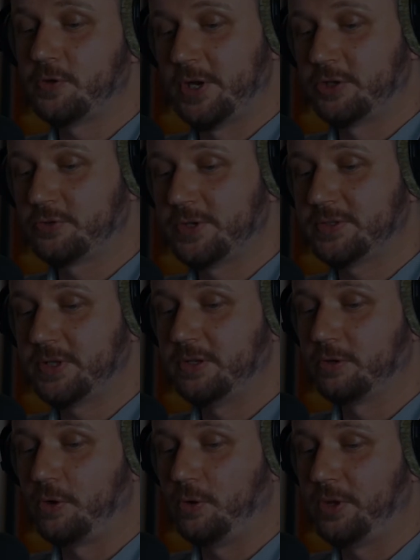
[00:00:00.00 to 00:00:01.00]
your interest in
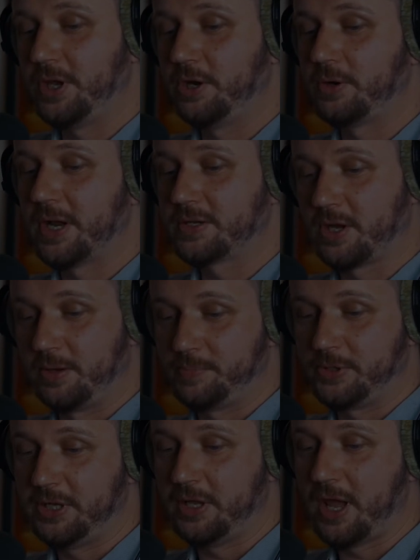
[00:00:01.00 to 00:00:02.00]
a role here at
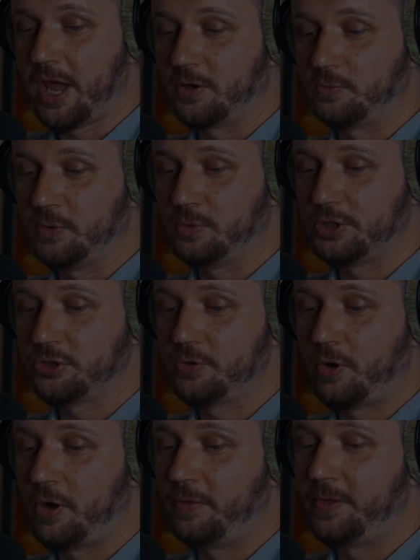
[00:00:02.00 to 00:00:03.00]
Company and we wish you
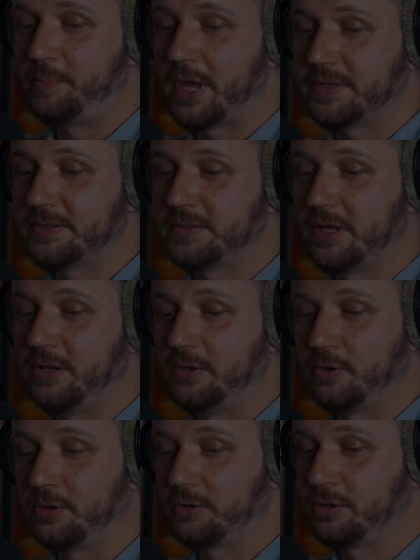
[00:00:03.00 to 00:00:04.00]
all the best in
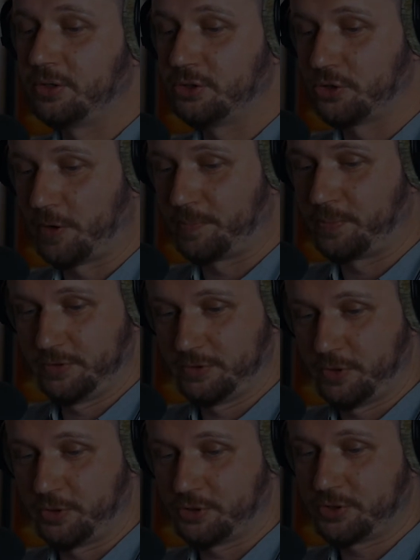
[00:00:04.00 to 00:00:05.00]
your job
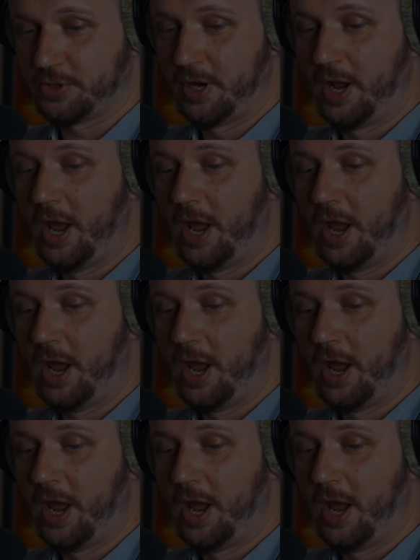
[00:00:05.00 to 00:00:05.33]
search.